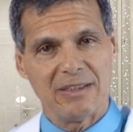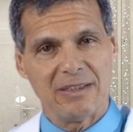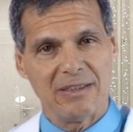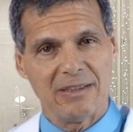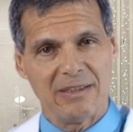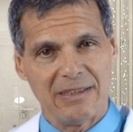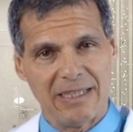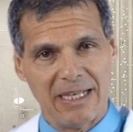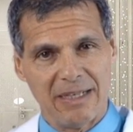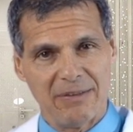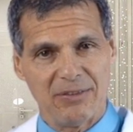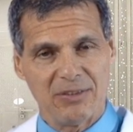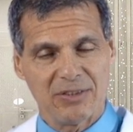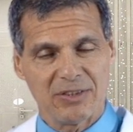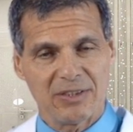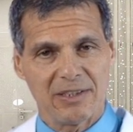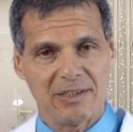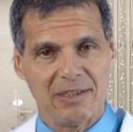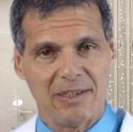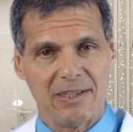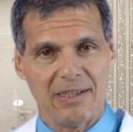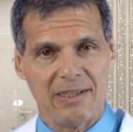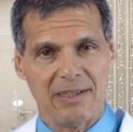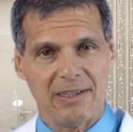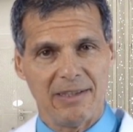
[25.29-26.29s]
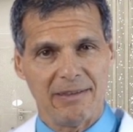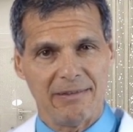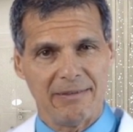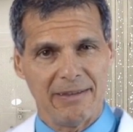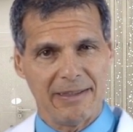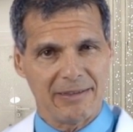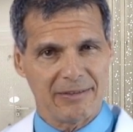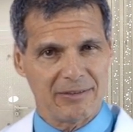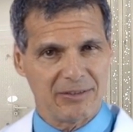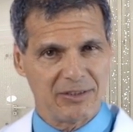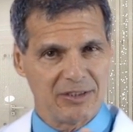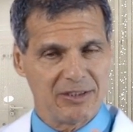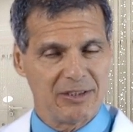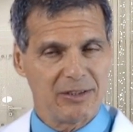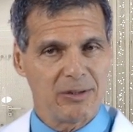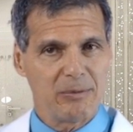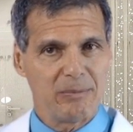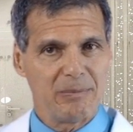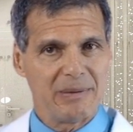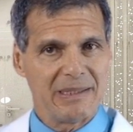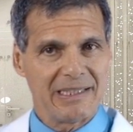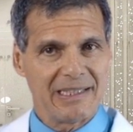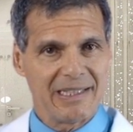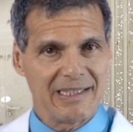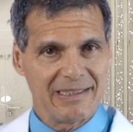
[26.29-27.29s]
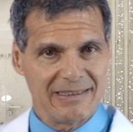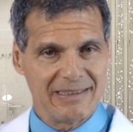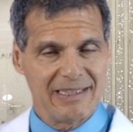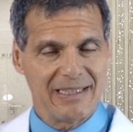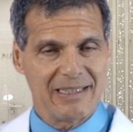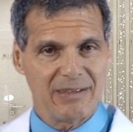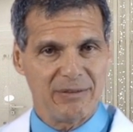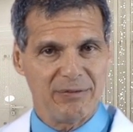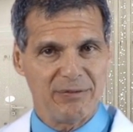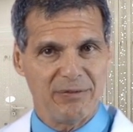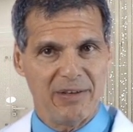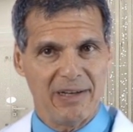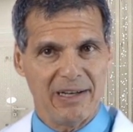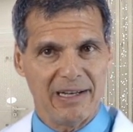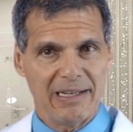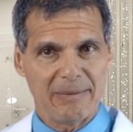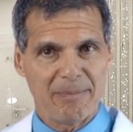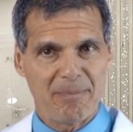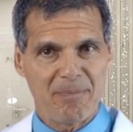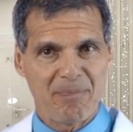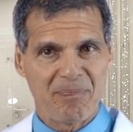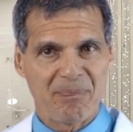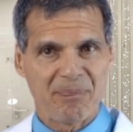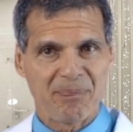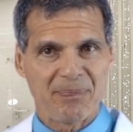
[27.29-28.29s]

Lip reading: in Devil's Claw that are still being identified.